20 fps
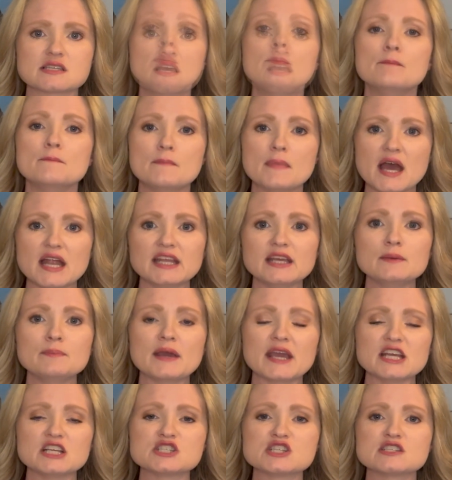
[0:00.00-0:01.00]
Many
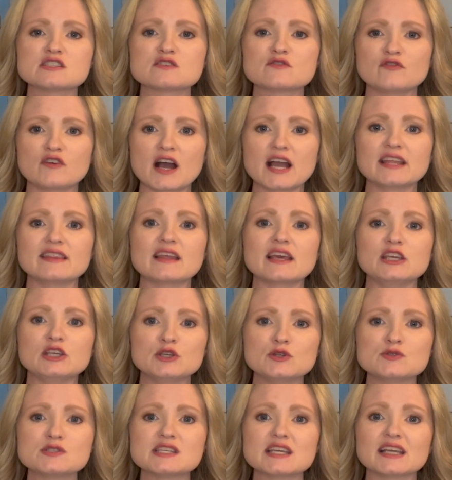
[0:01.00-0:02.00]
patients find that
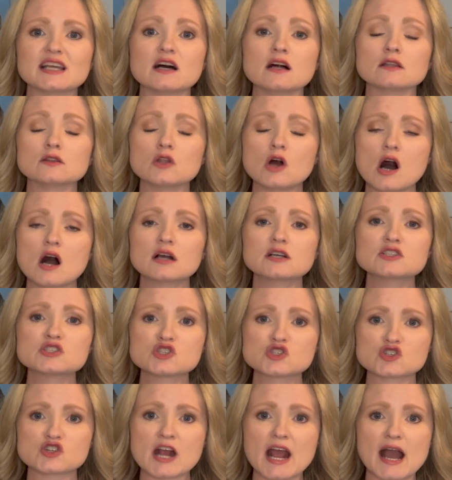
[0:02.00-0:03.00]
using a long
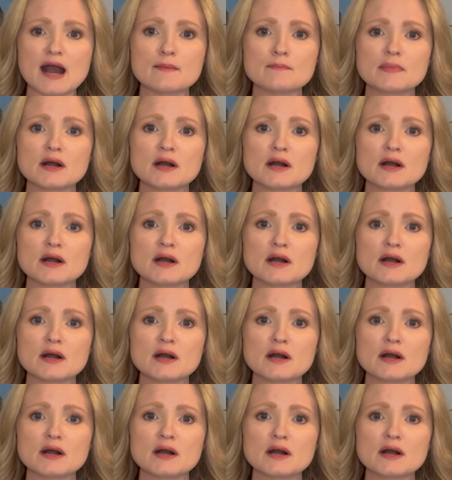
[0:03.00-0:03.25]
strap